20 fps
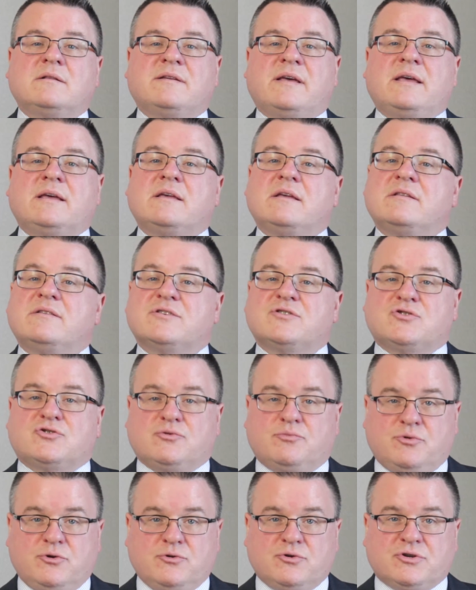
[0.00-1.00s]
taking
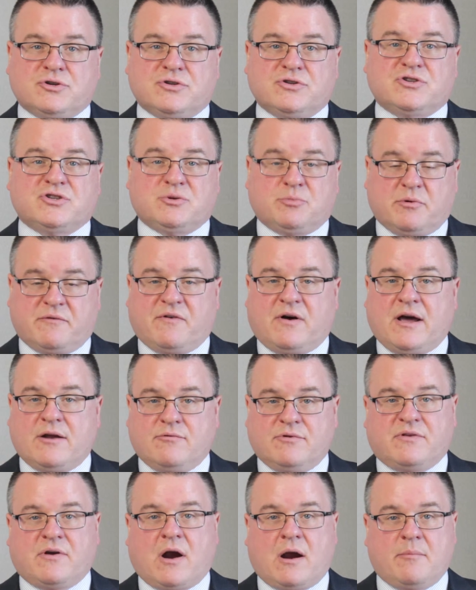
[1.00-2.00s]
distributions to provide
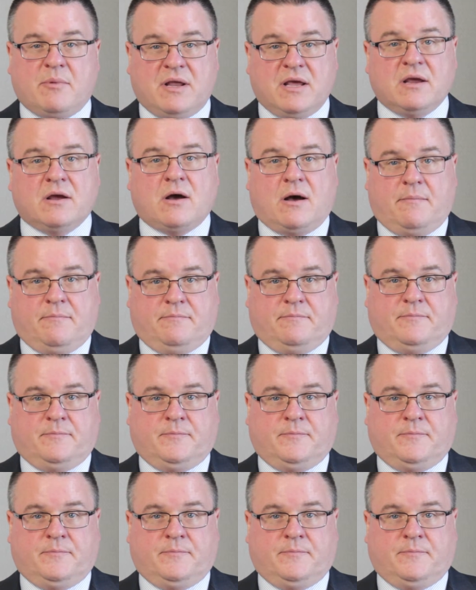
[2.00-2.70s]
retirement income.